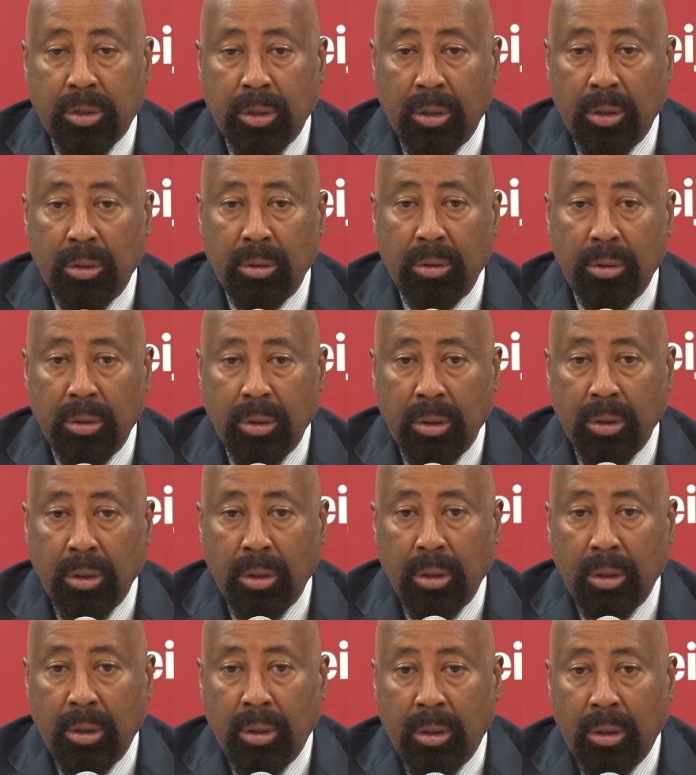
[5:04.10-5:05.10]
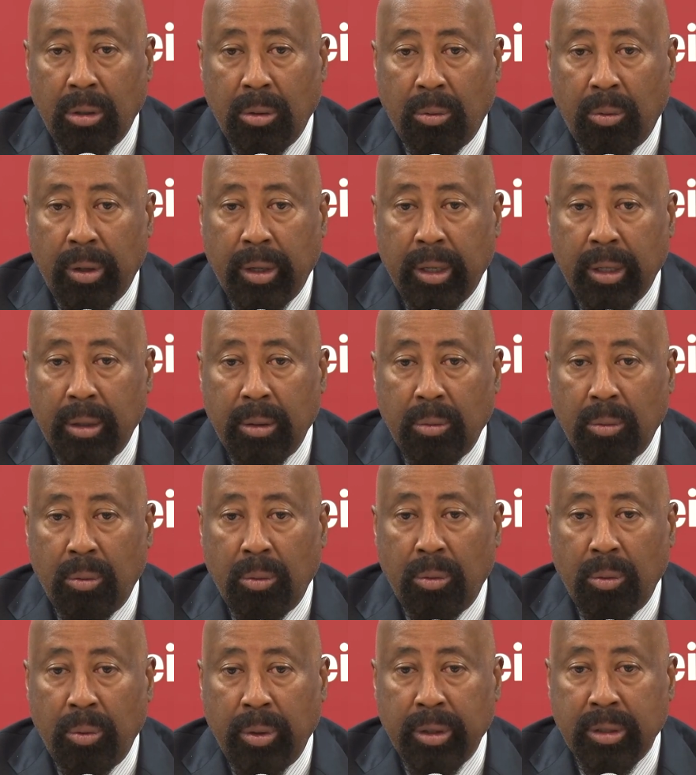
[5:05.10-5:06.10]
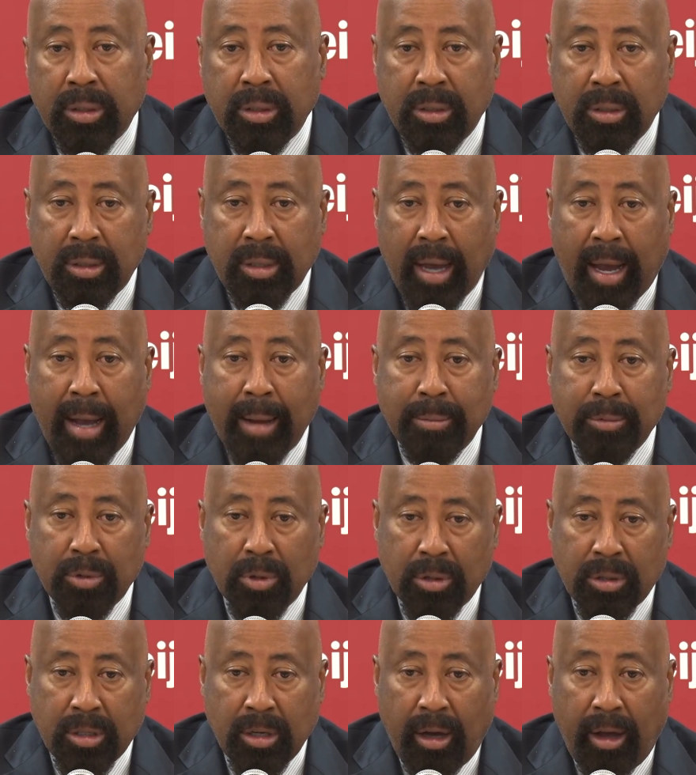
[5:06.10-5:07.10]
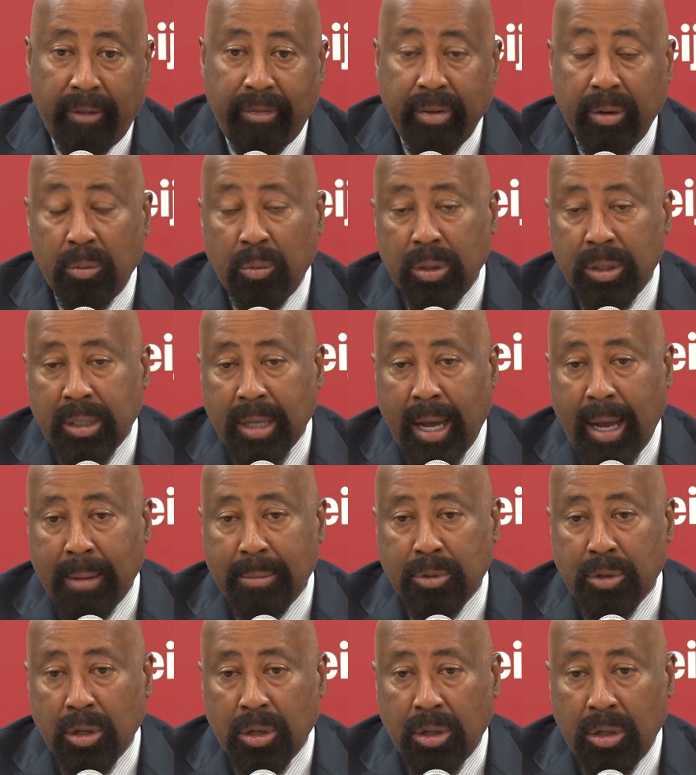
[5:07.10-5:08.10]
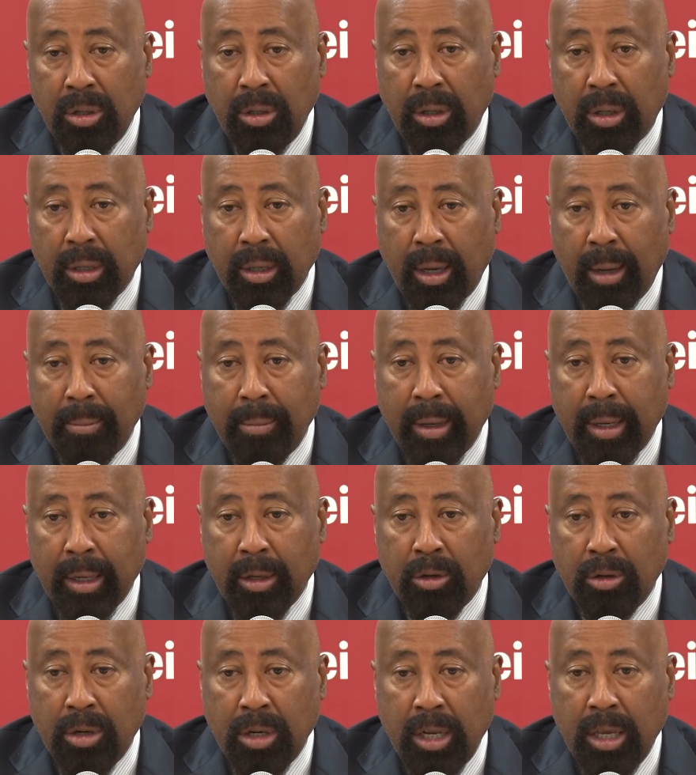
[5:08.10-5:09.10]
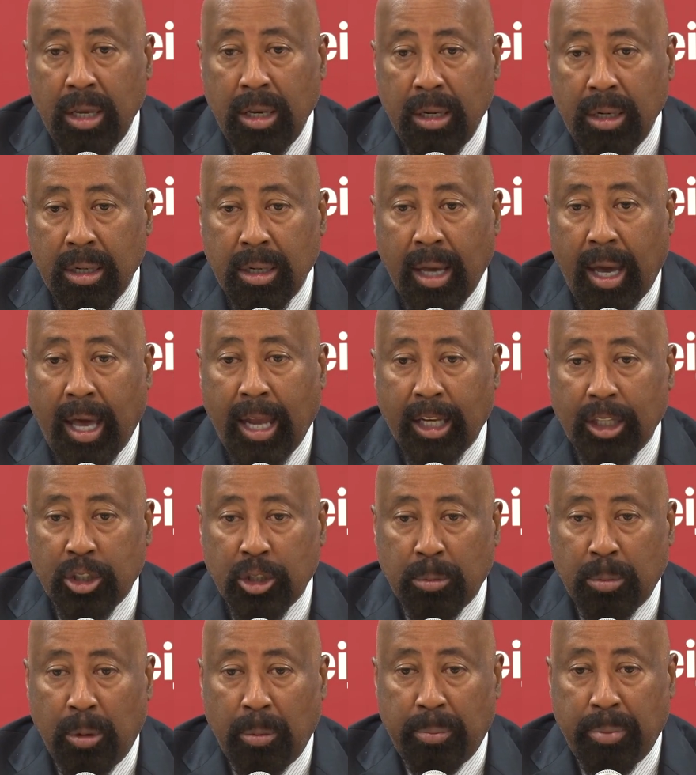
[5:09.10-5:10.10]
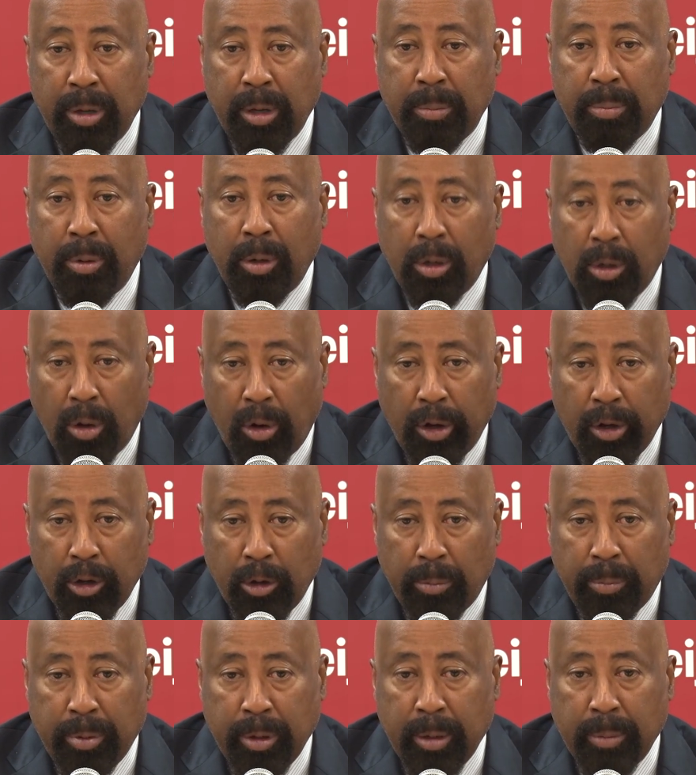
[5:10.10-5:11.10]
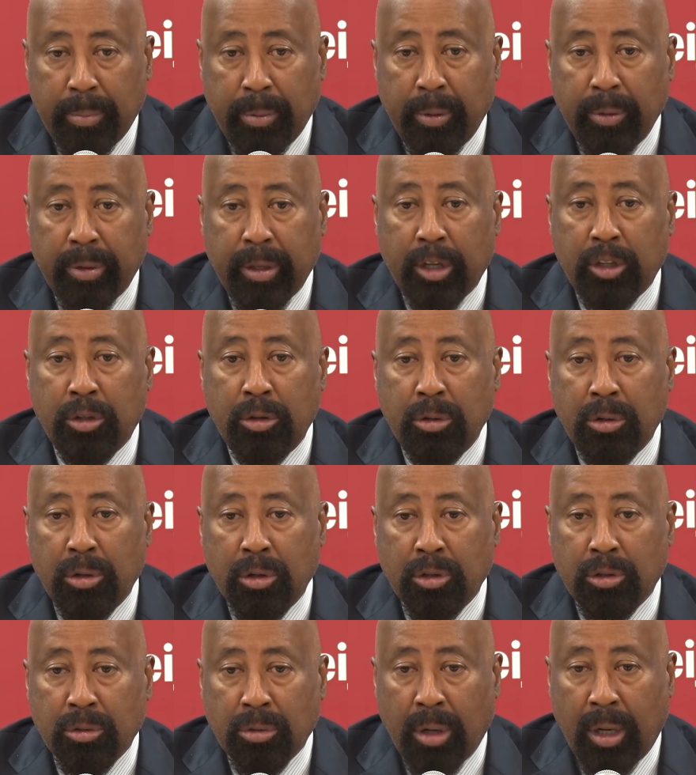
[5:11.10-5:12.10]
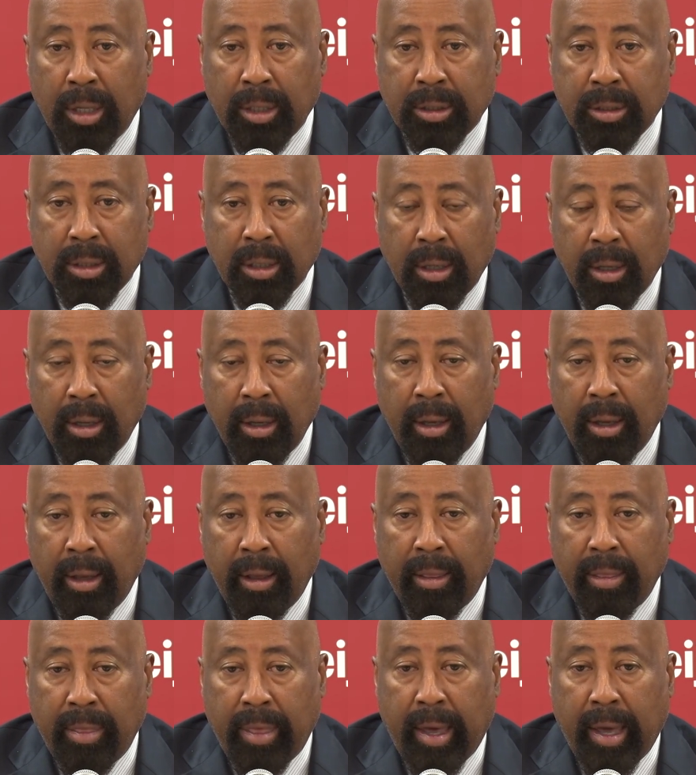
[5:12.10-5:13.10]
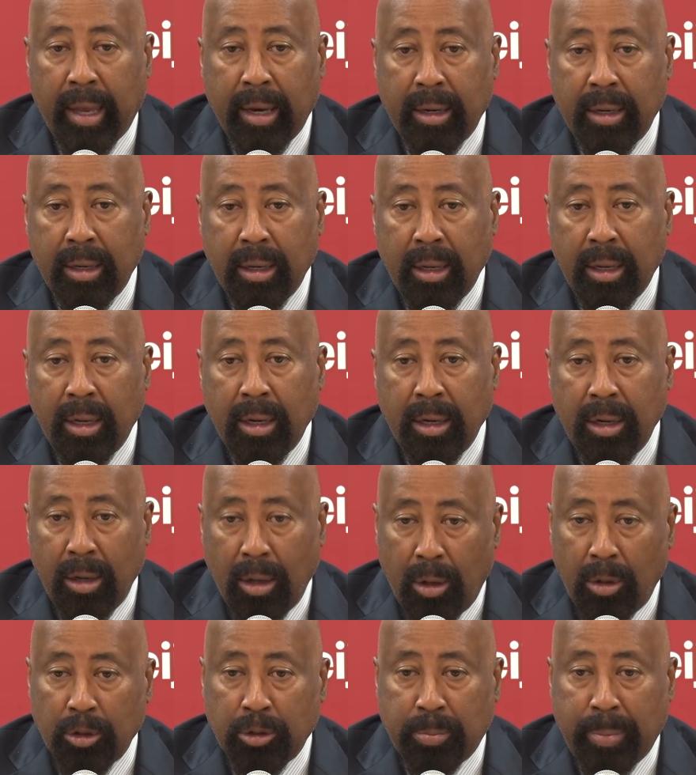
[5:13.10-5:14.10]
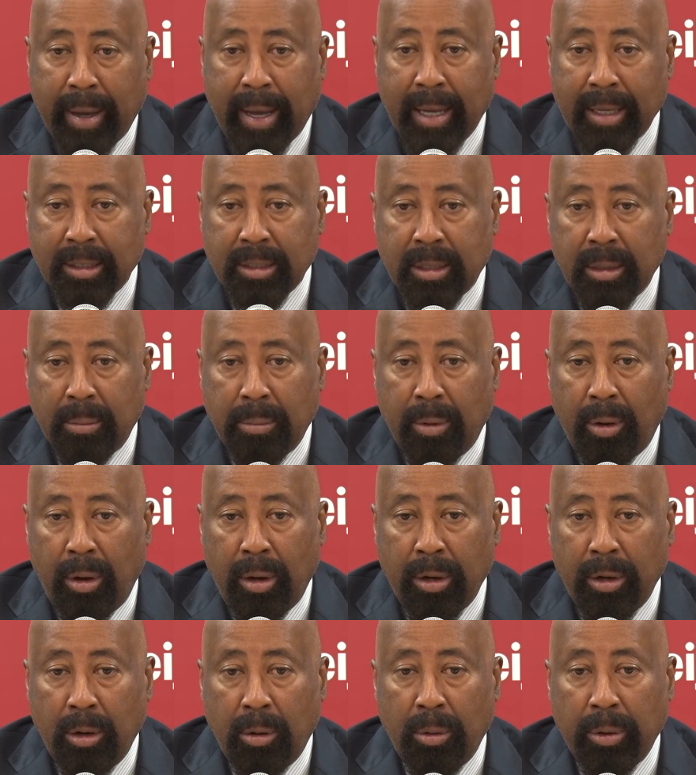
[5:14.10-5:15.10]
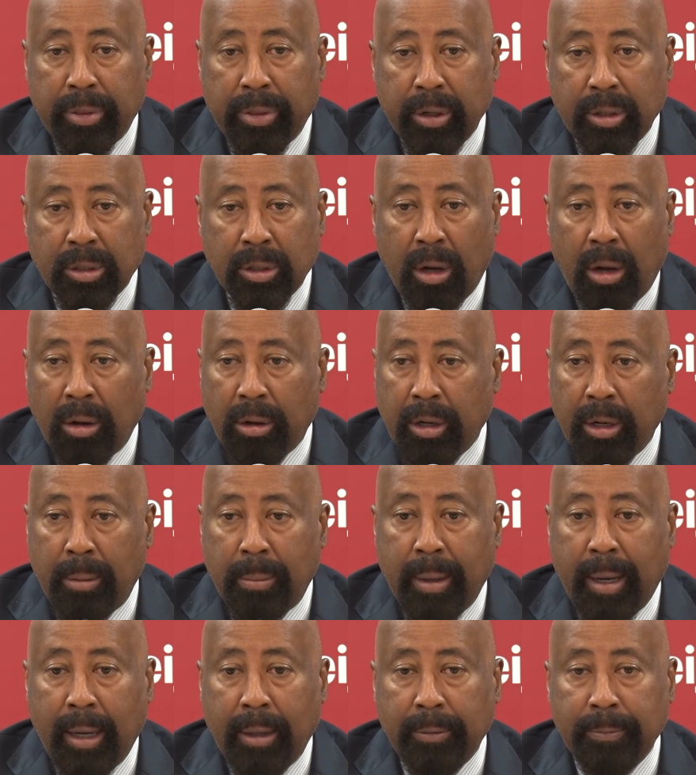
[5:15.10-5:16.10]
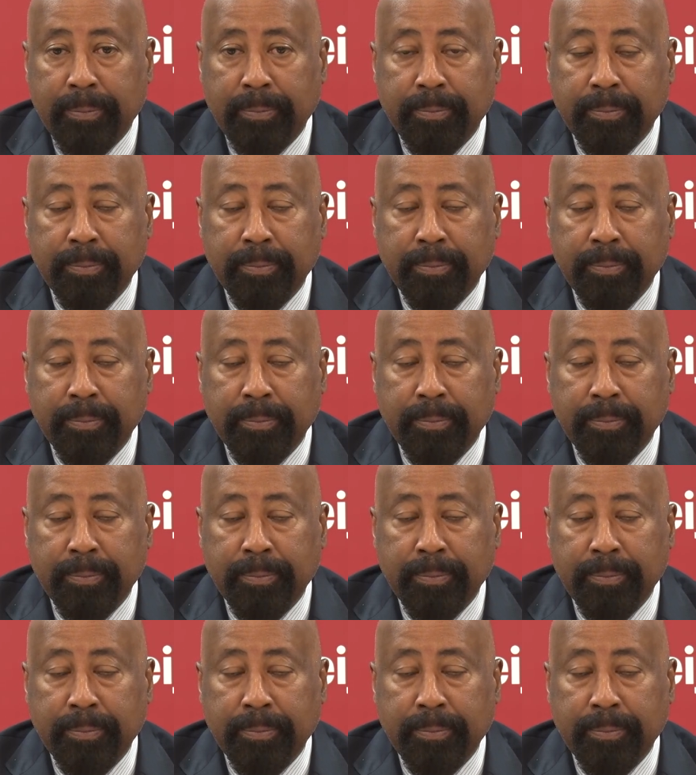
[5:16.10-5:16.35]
to when times are tough and when times are good. I mean, you need knowledgeable people, loyal people that you can trust that knows basketball and know what they're talking about.